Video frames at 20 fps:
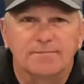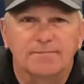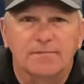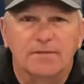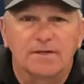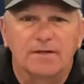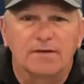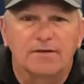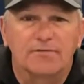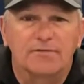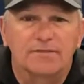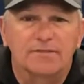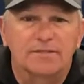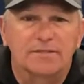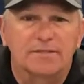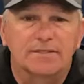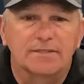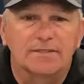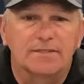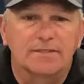They
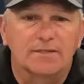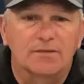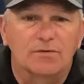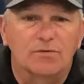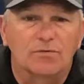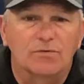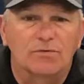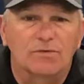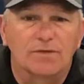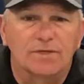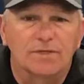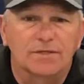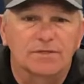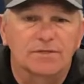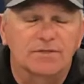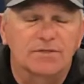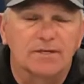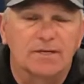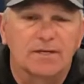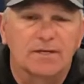obviously did a really
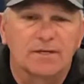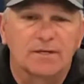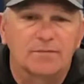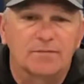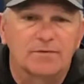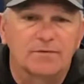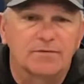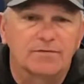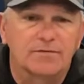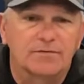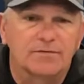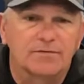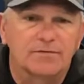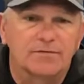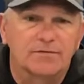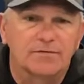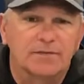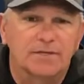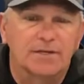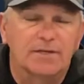good job
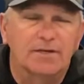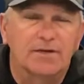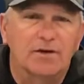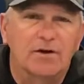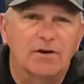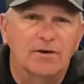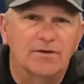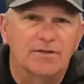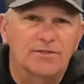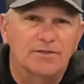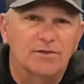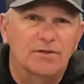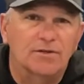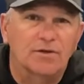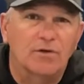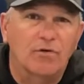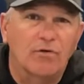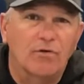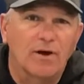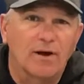of getting yardage on the
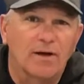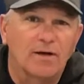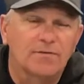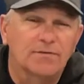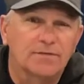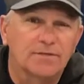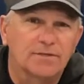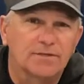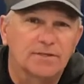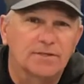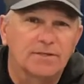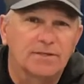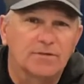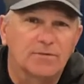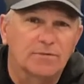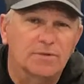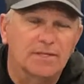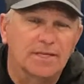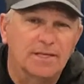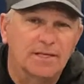ground. They
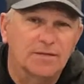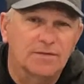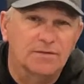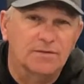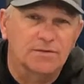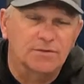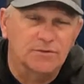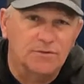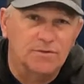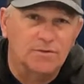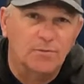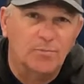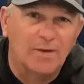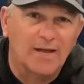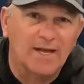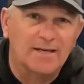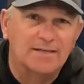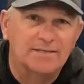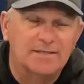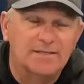did what they had to do in the
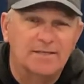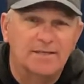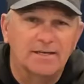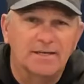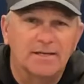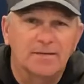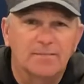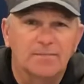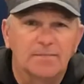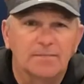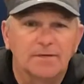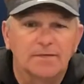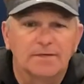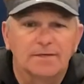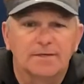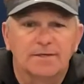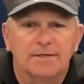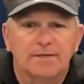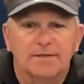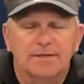passing game.
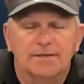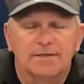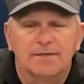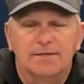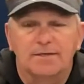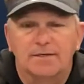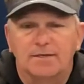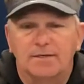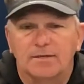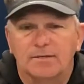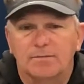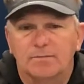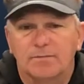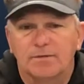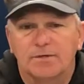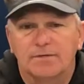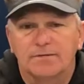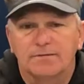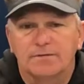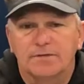
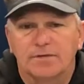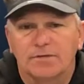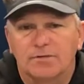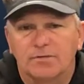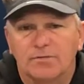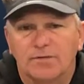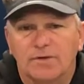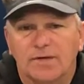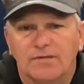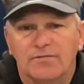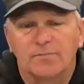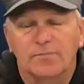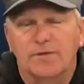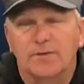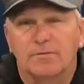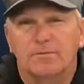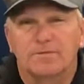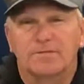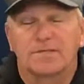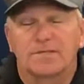But, you know, we have to be
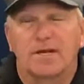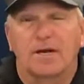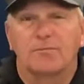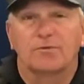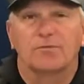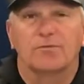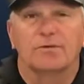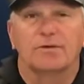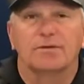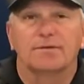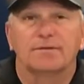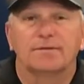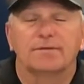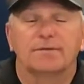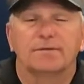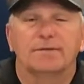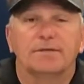able to stop the run.